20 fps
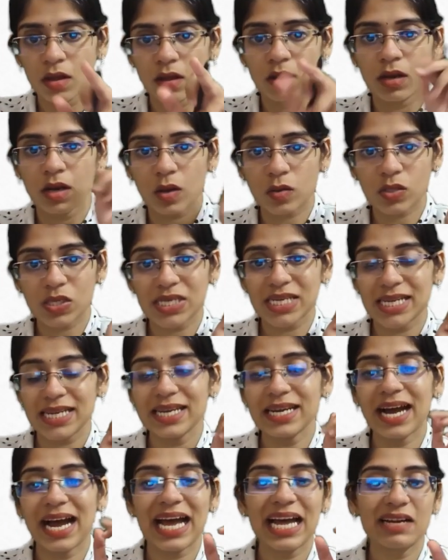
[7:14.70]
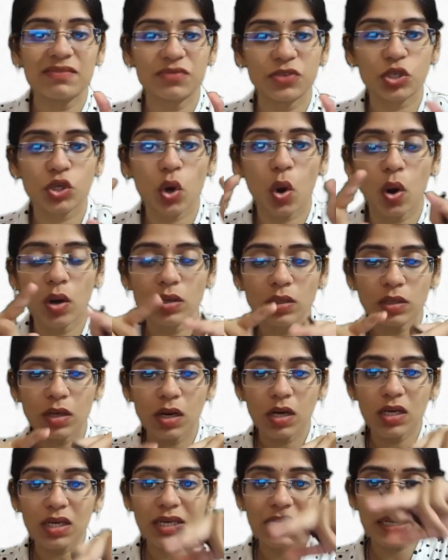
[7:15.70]
Now see, I have drawn
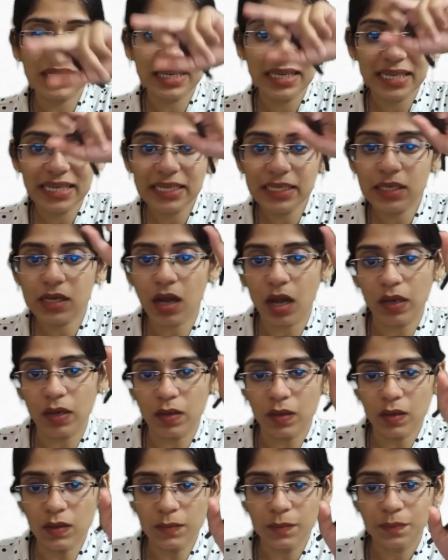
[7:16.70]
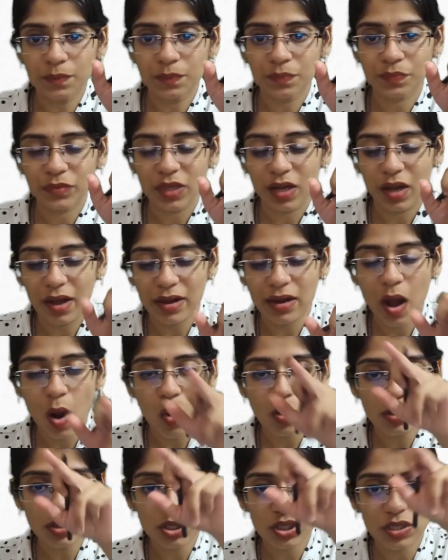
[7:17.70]
a green color
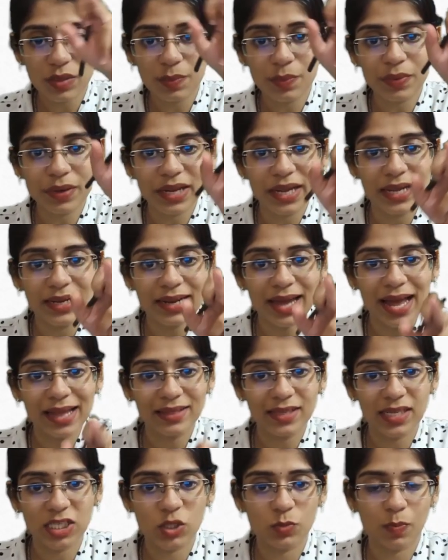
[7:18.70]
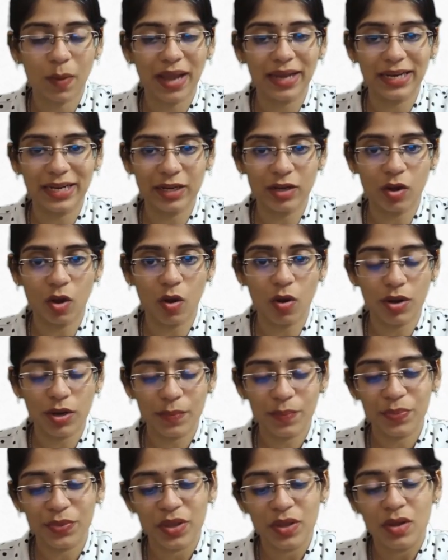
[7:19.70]
around the brain and the spinal cord.
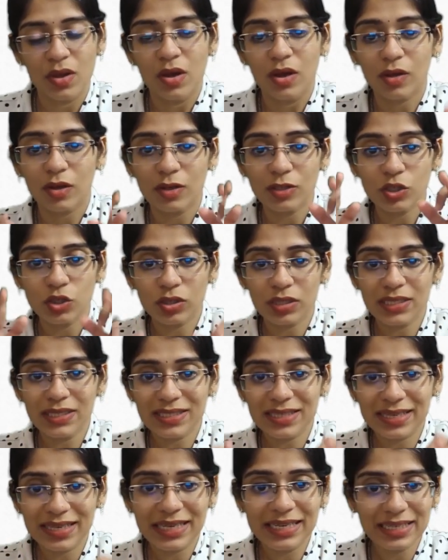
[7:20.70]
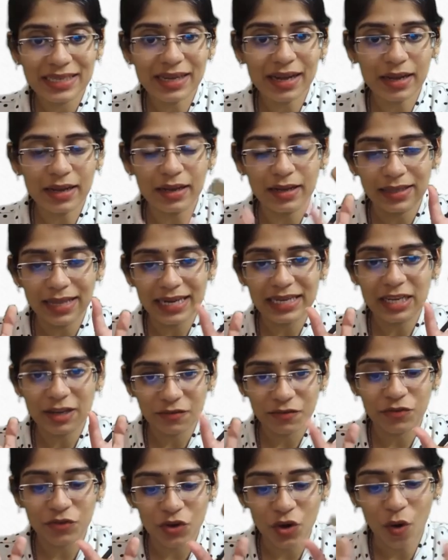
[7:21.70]
Okay, so this green color that I
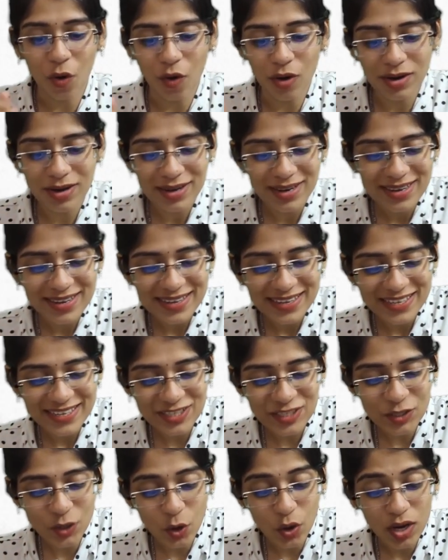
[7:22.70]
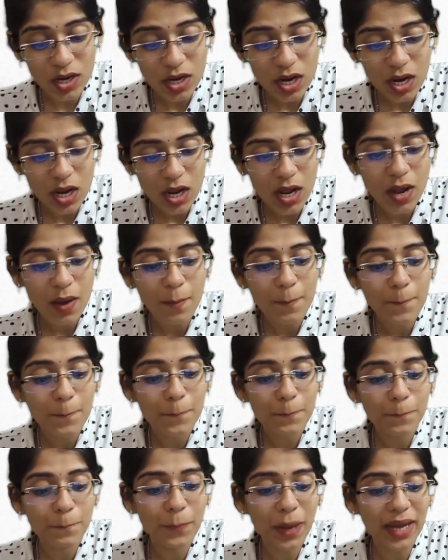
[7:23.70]
have drawn is your
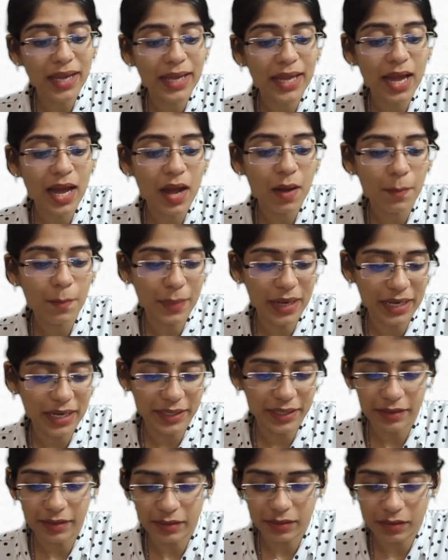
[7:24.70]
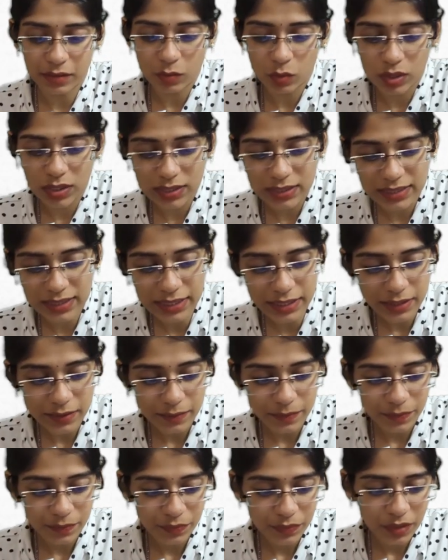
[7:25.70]
pia mater. What is
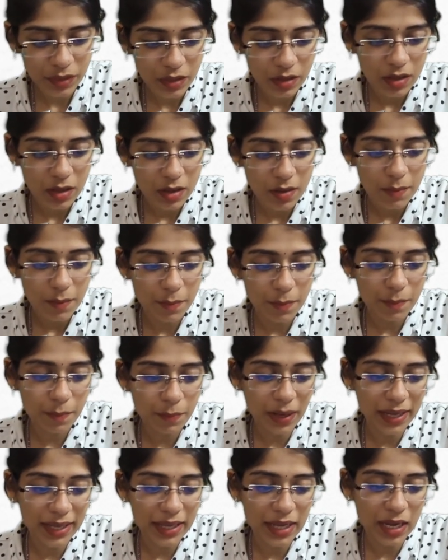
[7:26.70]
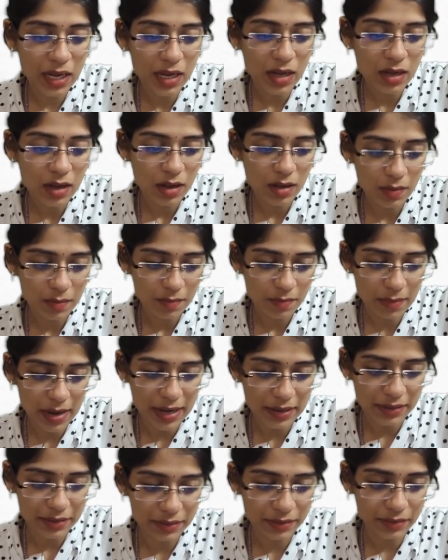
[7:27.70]
it? Pia
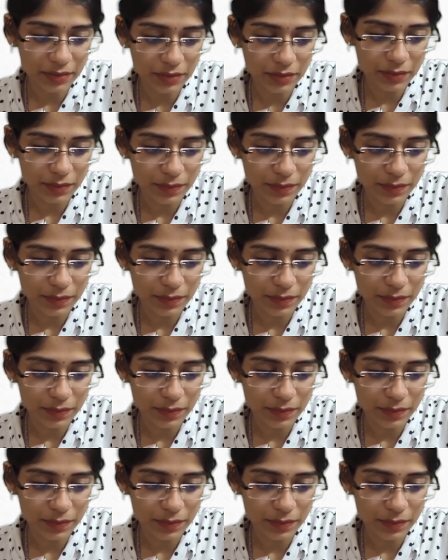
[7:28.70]
mater.